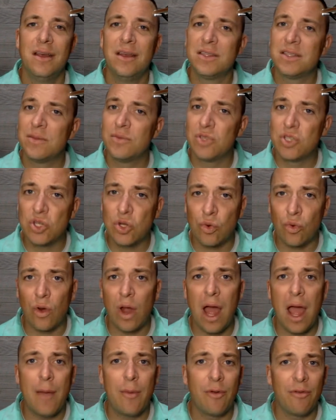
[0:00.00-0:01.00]

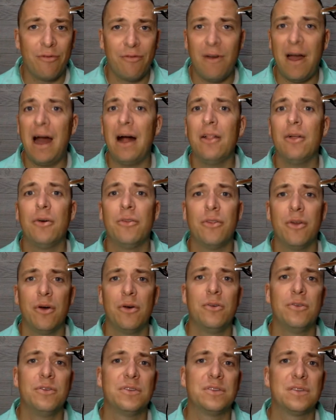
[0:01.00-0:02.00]
Subscribe or follow
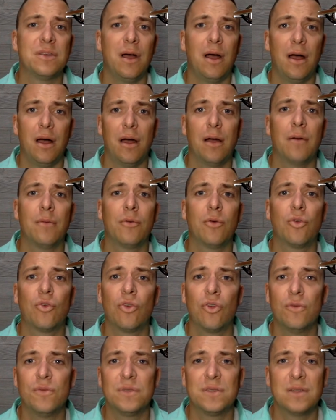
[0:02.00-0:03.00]
those uh,
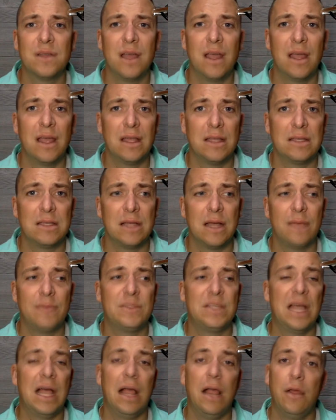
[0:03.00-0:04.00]
groups, and I'm
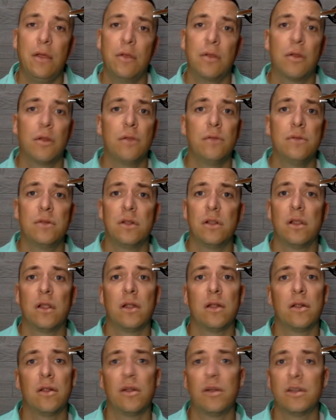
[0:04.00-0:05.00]
telling you, you're going
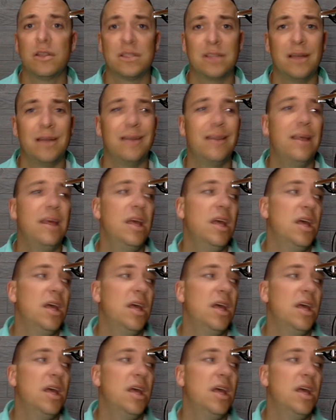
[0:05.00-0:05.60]
to learn a ton.